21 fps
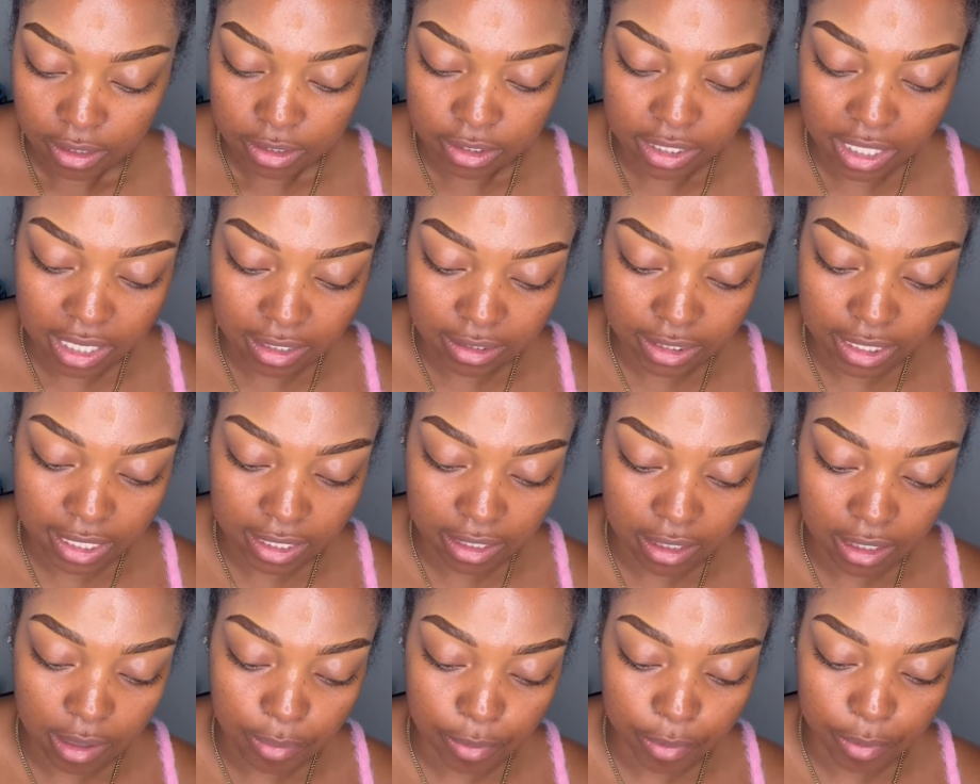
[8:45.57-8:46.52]
So I'll take a
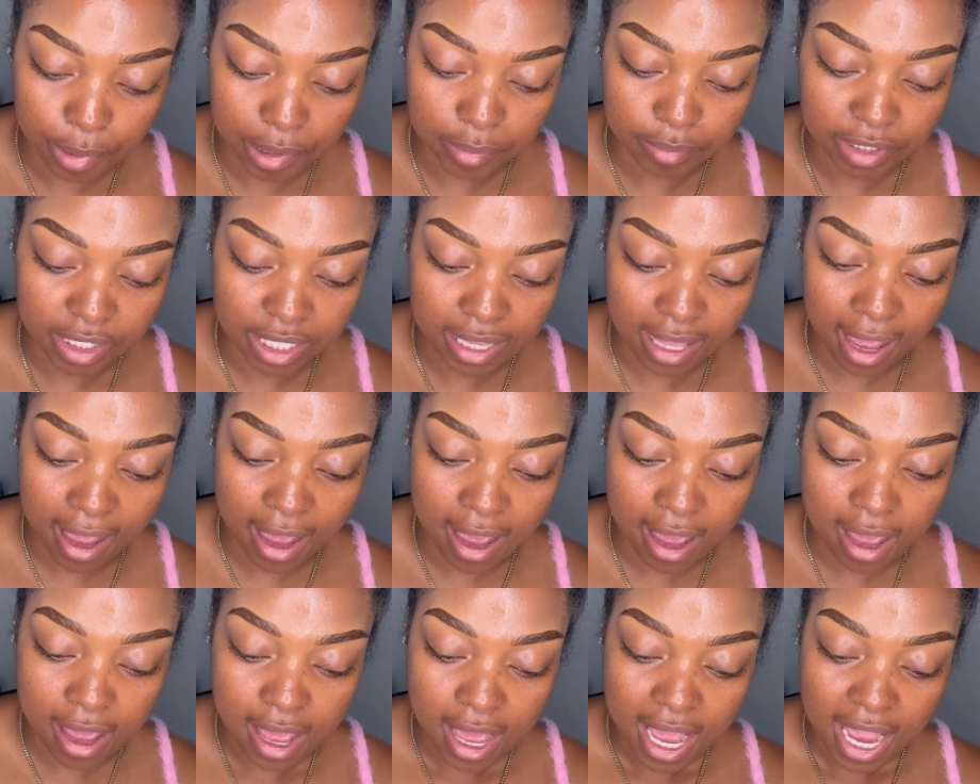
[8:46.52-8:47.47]
couple pumps of
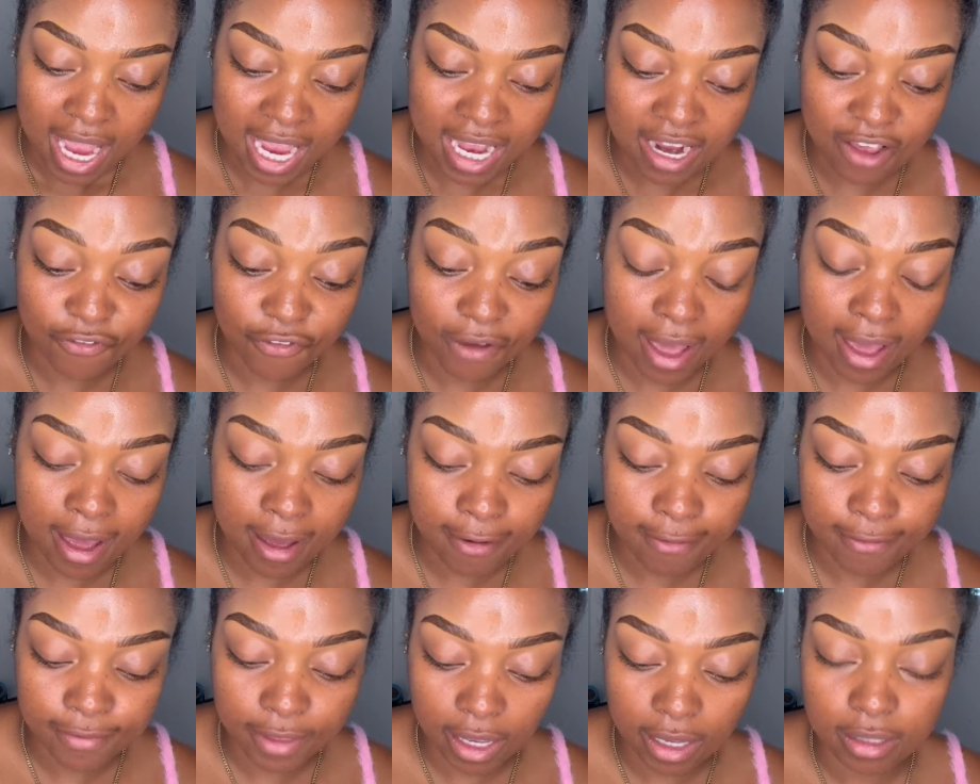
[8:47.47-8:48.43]
that. And if I
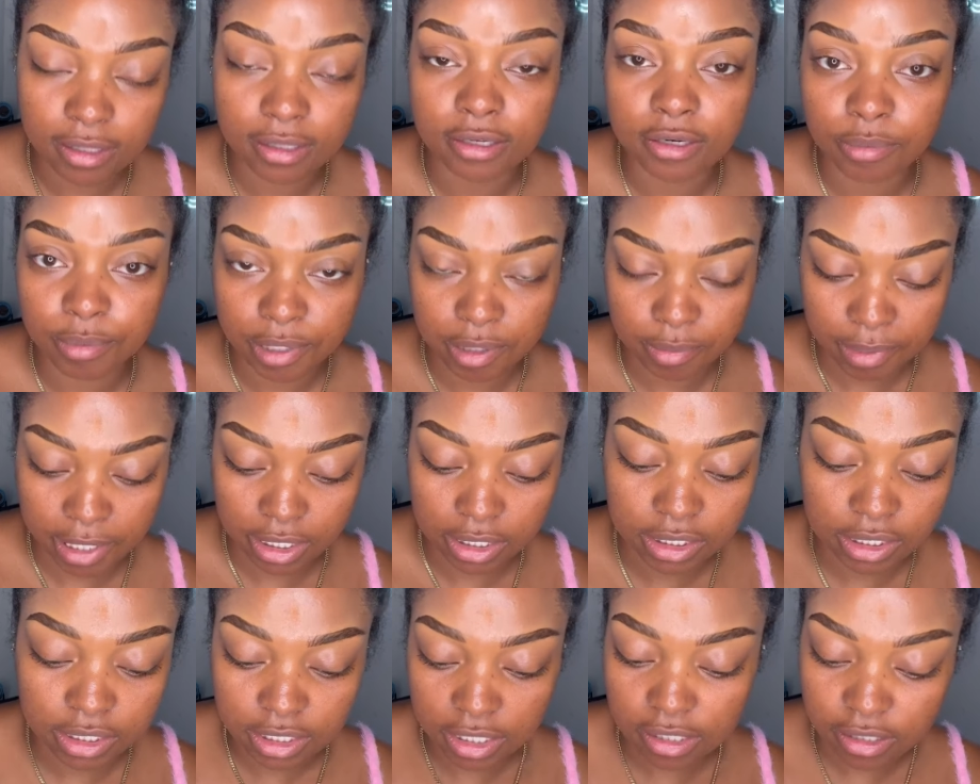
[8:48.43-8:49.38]
have like a little bit of my
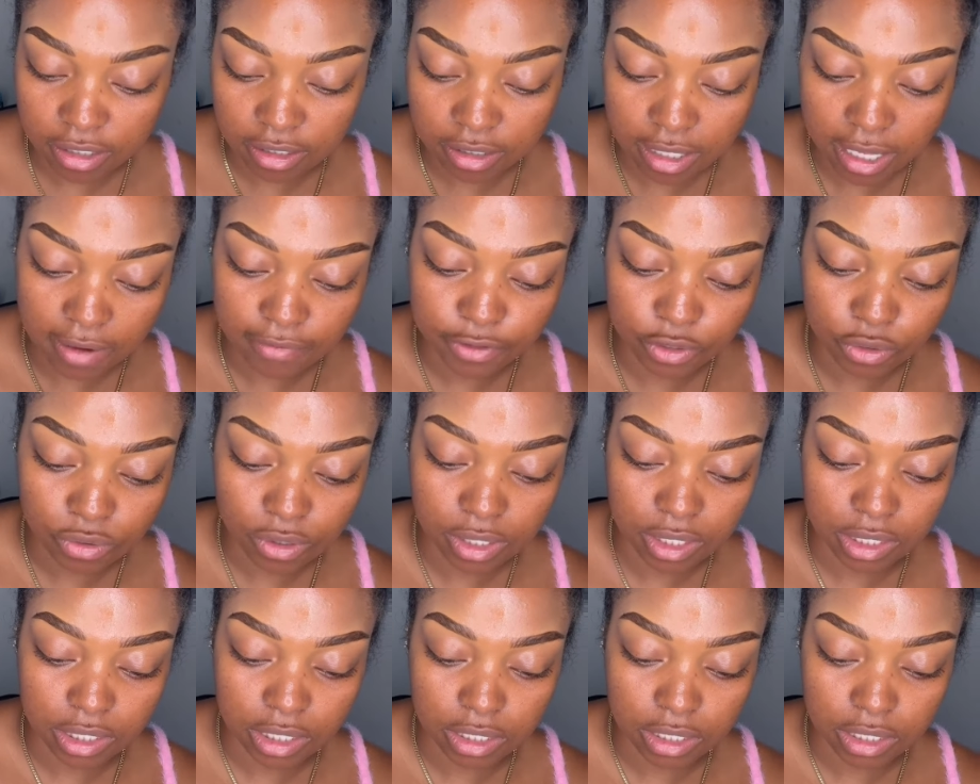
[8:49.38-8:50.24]
concealer left on